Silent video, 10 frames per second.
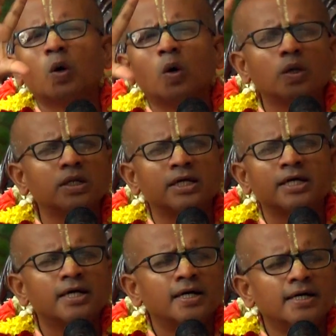whole
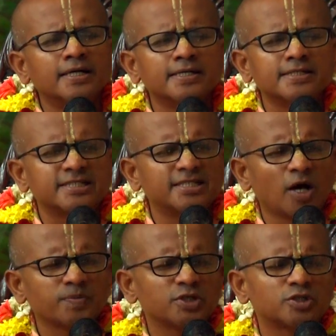uh,
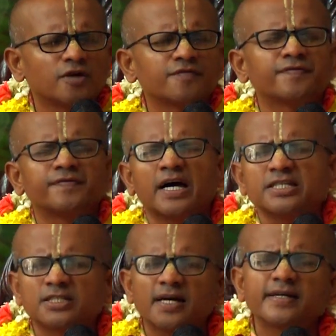synopsis of the
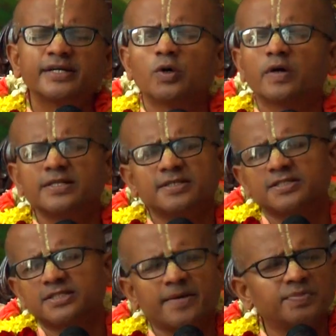Ashtanga Yoga in
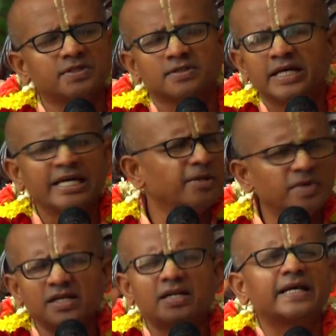sixth chapter,
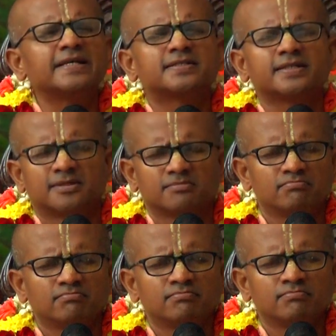immediately he said,
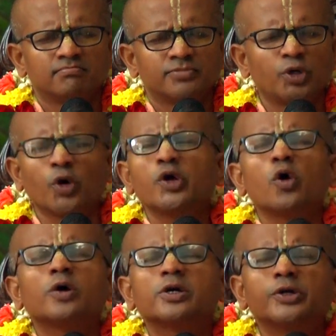Yo
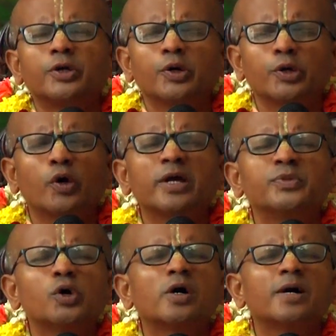yo
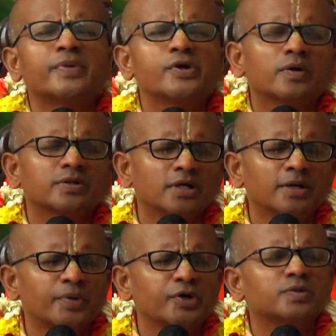yoyam yoga
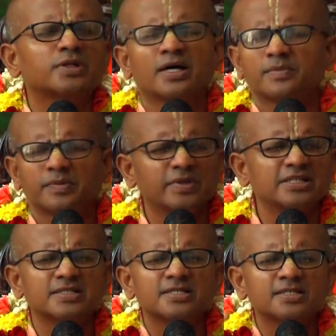prayuktam. I mean,
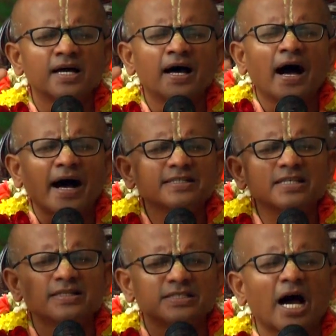this is
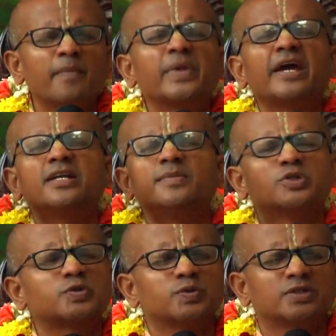samyena
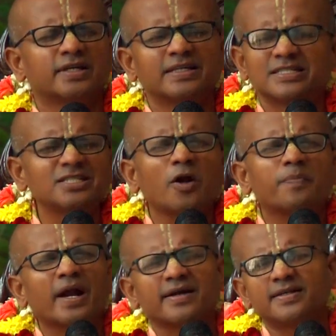madhusudana. This is
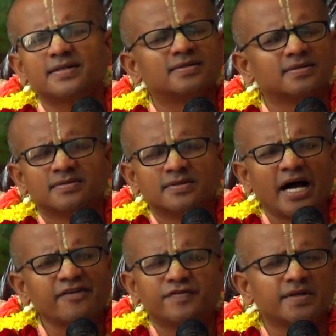not practical,
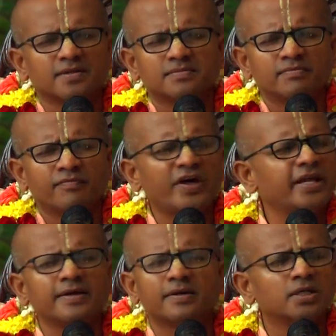I feel.
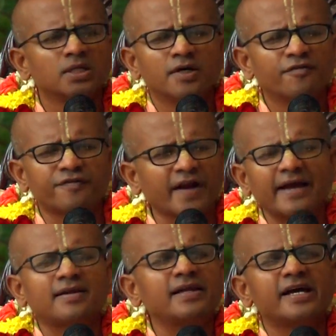Very
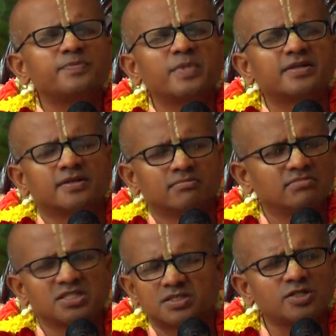frankly admitted,
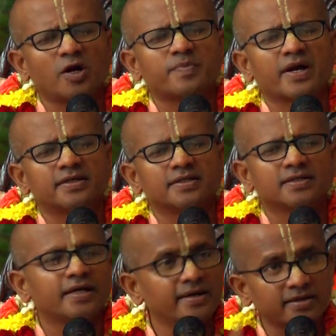this is not
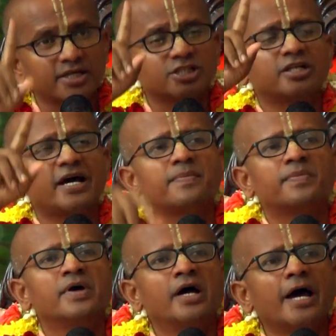practical. And Krishna
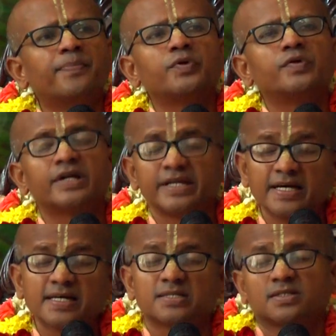approved it.
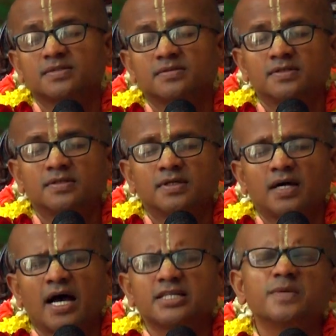Yes,
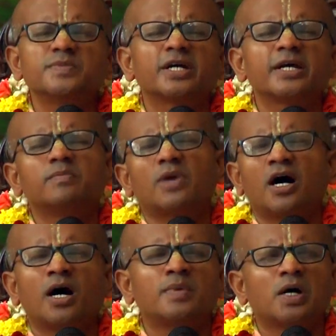asamshayam
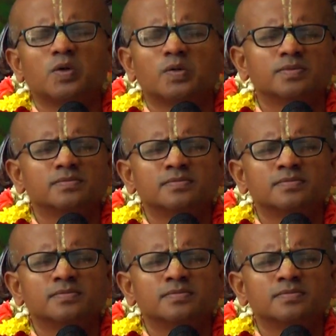mahabahu.